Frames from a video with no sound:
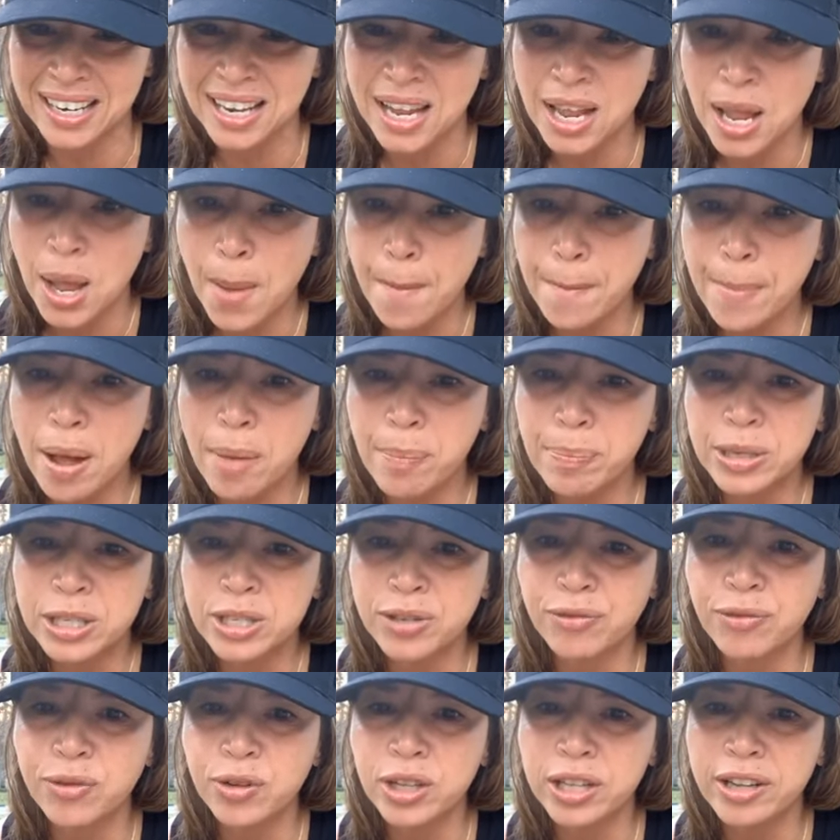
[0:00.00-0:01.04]
Pump is
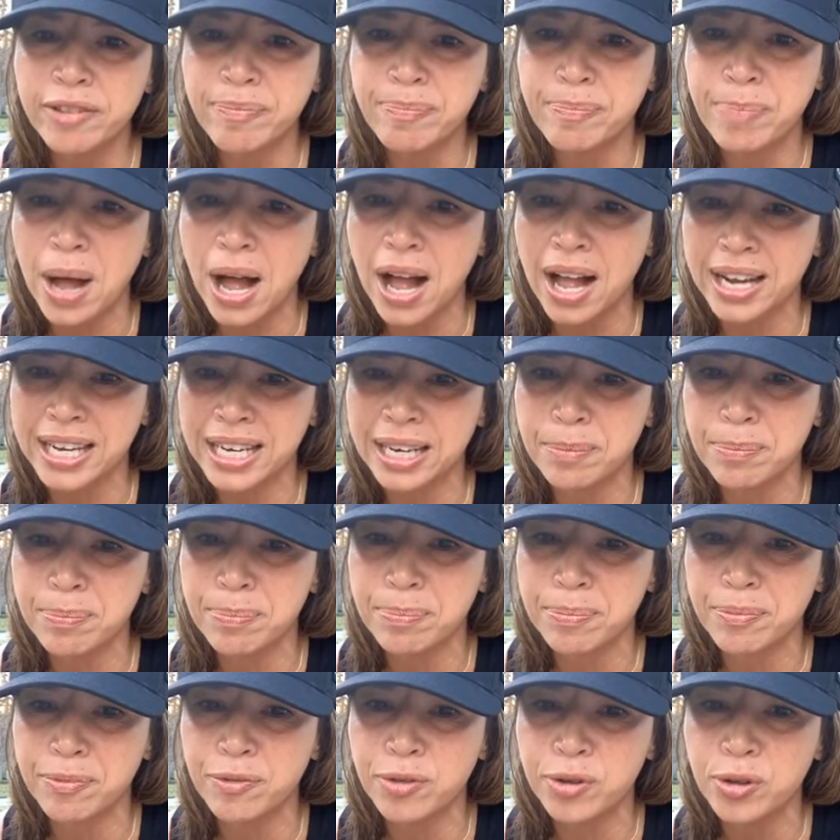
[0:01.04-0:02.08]
full
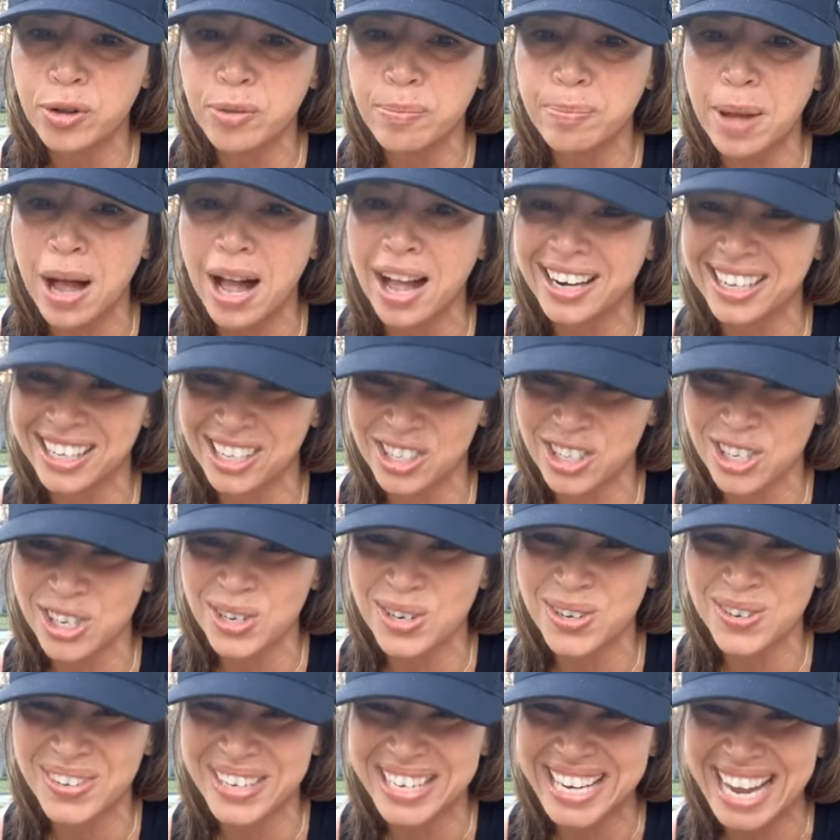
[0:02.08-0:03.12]
body
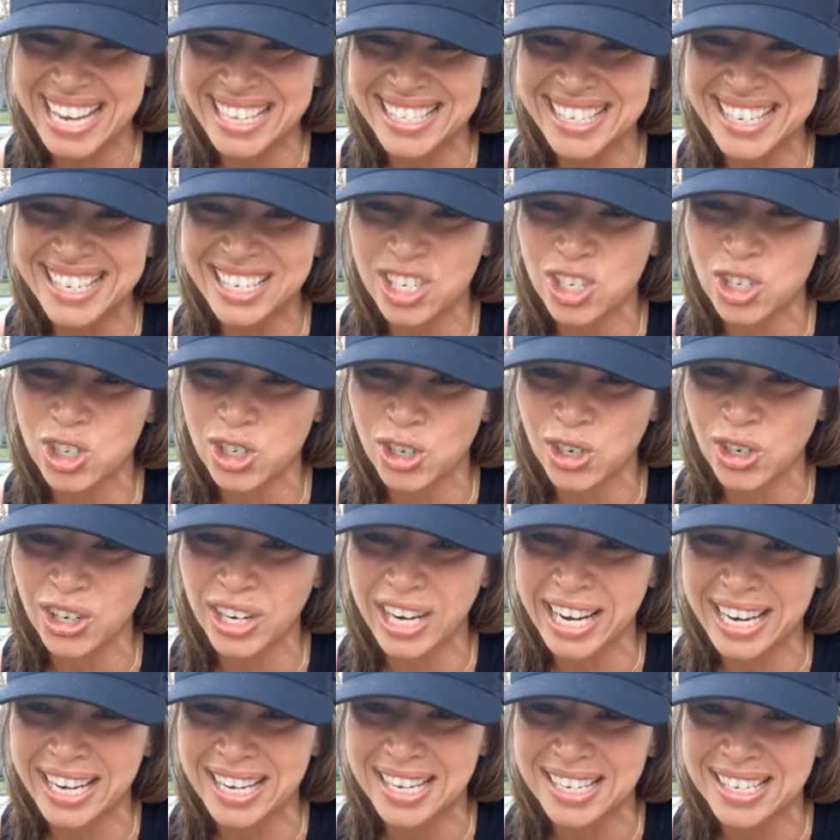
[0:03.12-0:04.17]
too. Yes, it sure
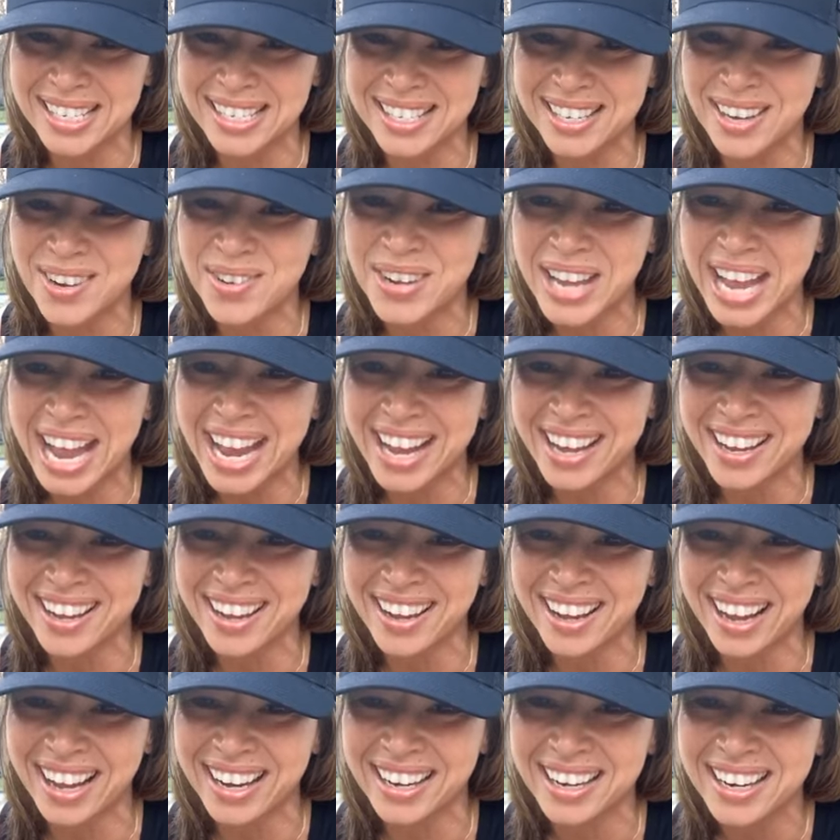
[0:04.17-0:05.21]
is. Okay,
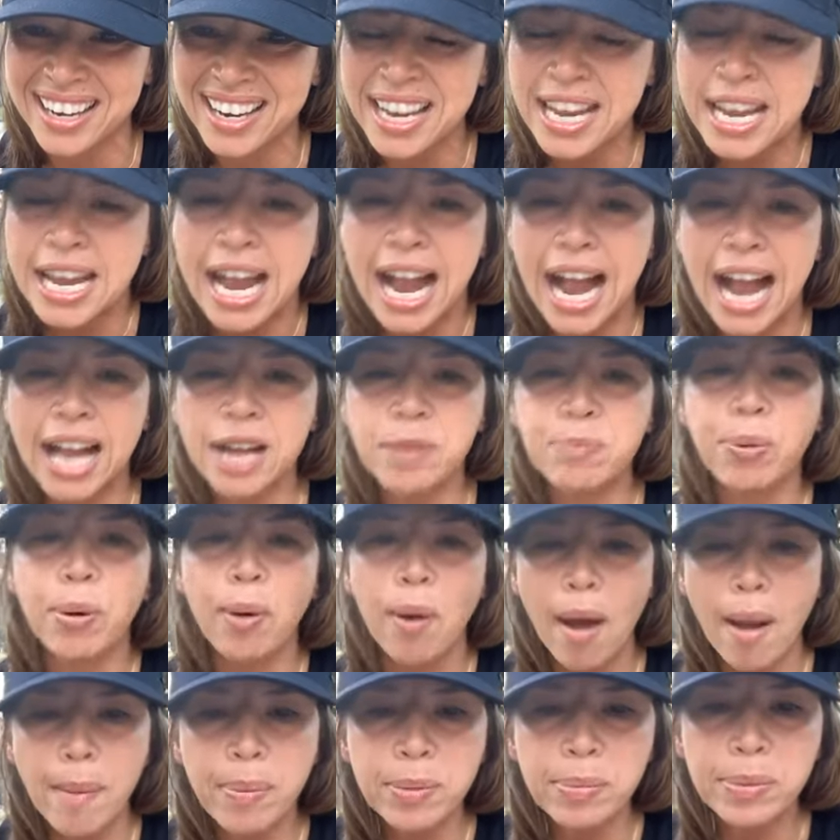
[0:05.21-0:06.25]
good. And
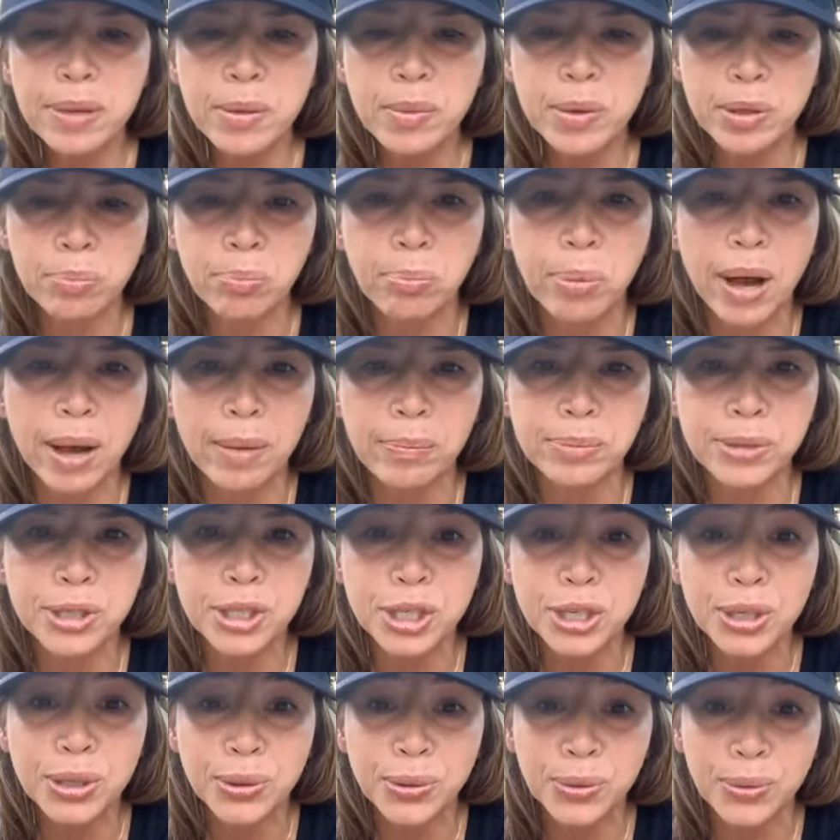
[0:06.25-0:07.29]
probably with pump
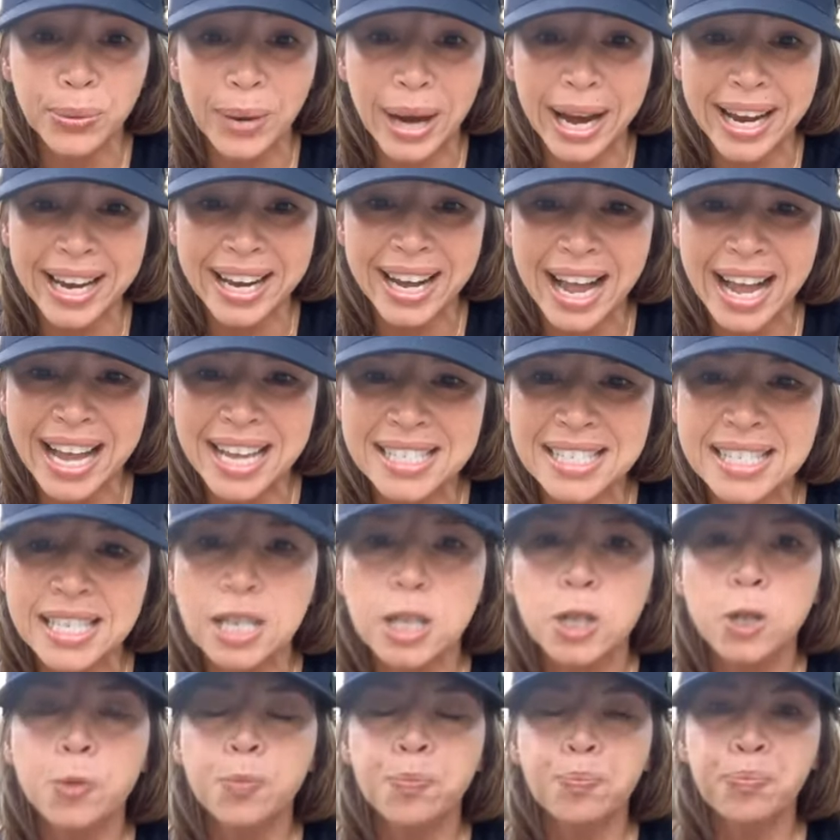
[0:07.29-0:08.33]
too, right guys?
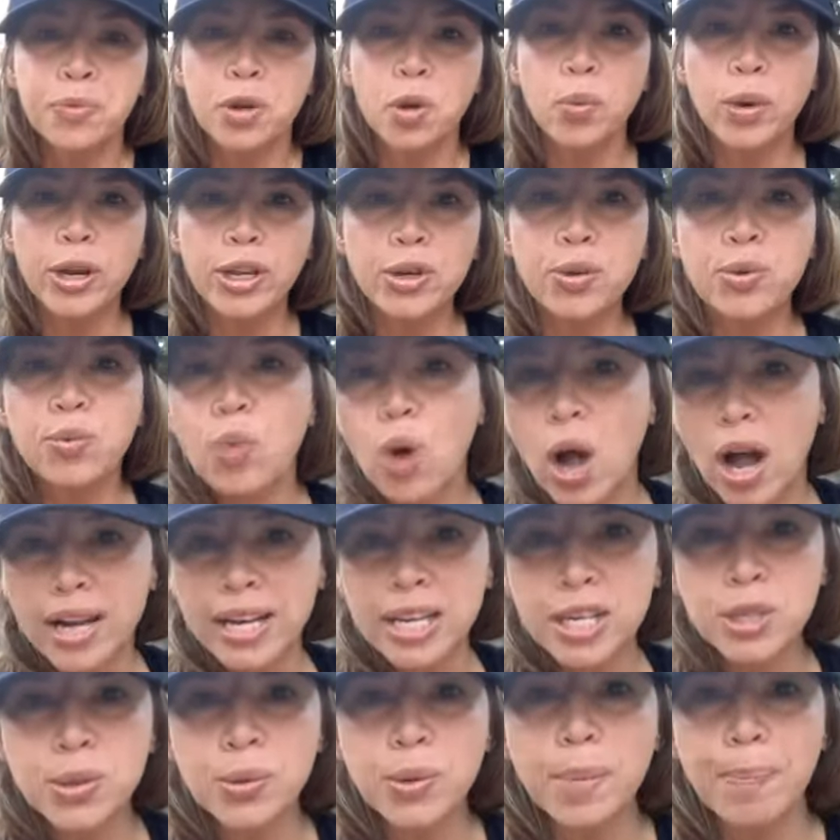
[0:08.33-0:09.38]
When you walk
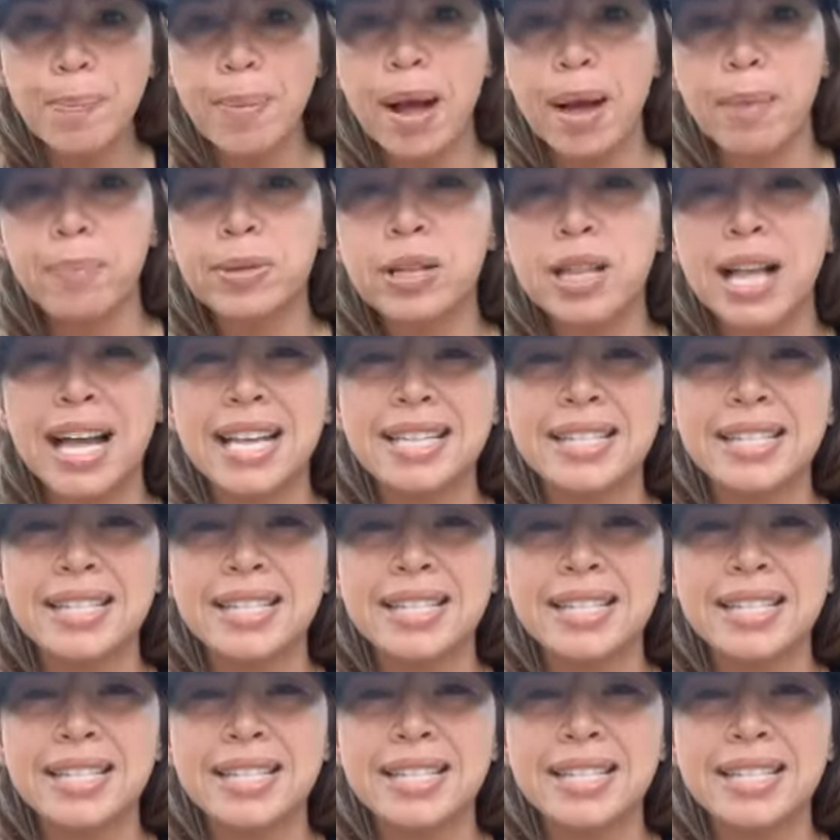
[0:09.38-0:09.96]
into a pump class,